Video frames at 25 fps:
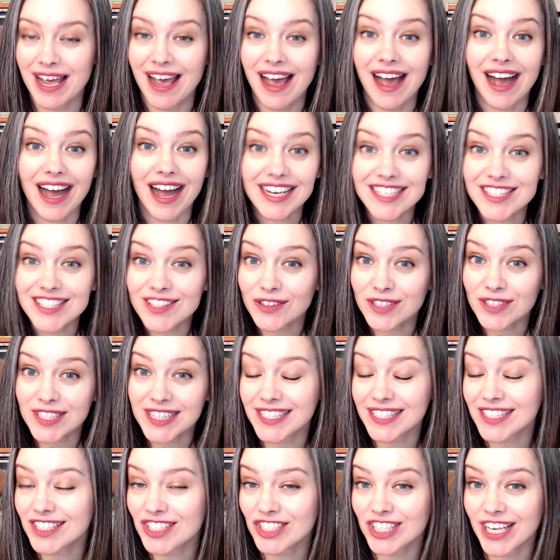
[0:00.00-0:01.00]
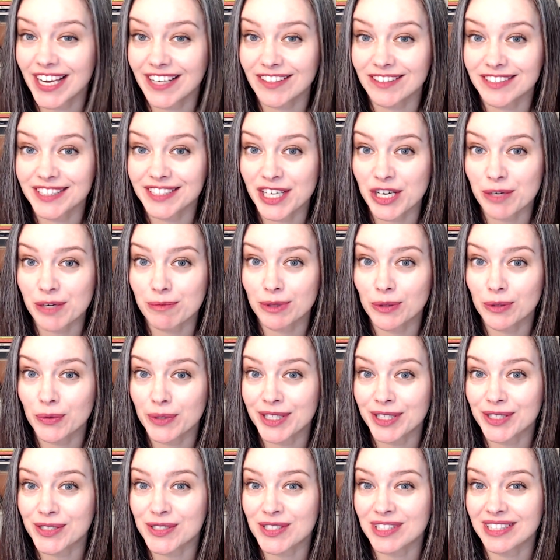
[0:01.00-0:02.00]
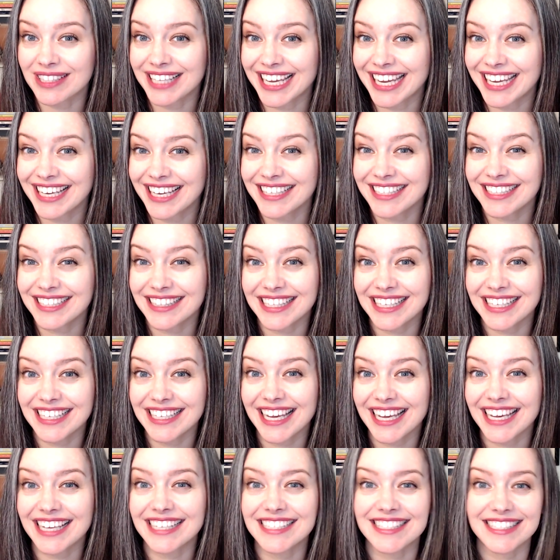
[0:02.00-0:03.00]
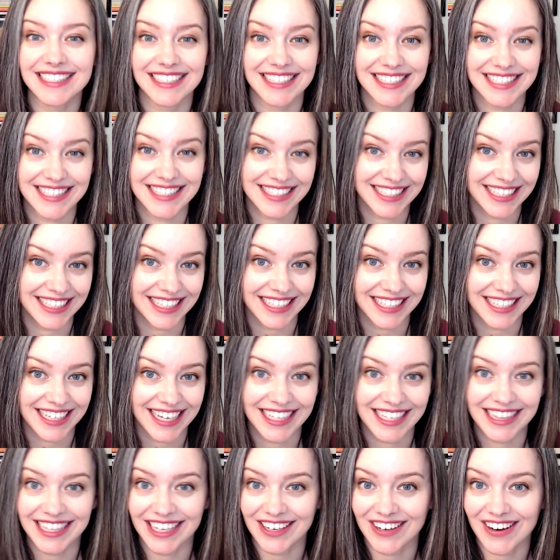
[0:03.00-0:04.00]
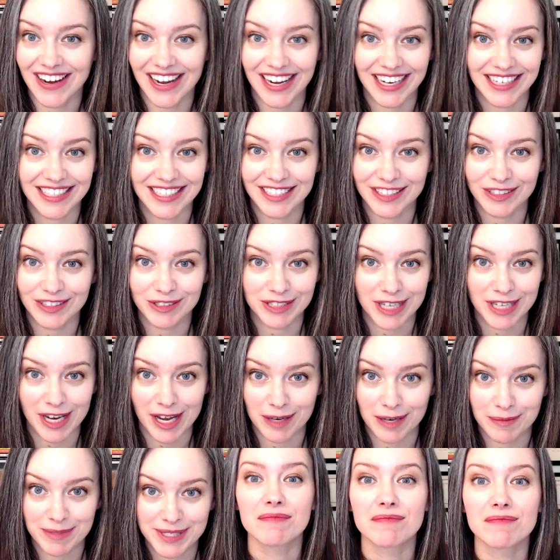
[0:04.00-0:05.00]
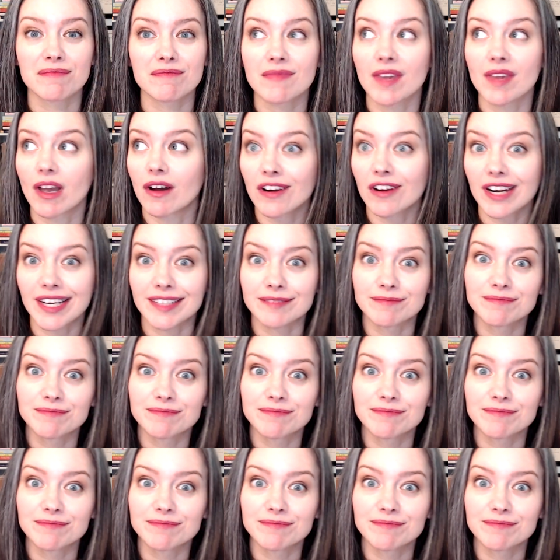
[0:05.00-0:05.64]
I started this channel to help lawyers land, lead, and succeed in their ideal jobs. All right.